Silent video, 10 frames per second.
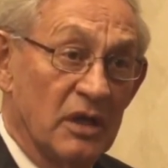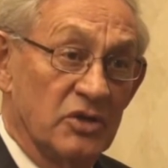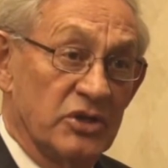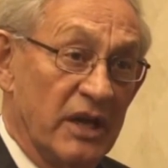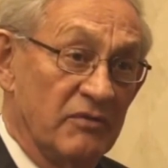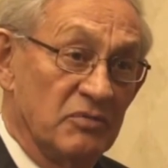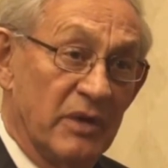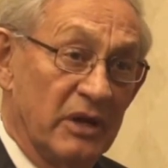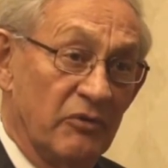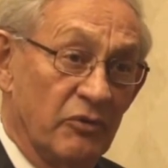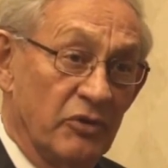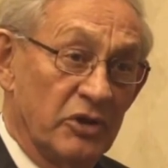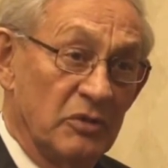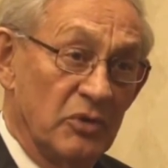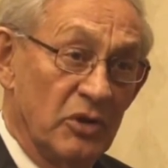It saves money for
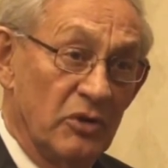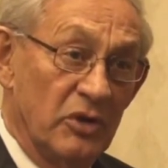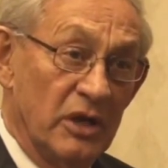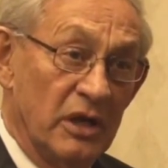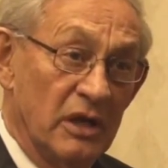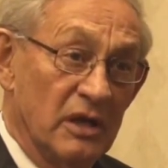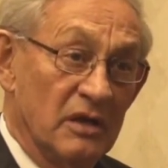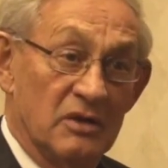the community.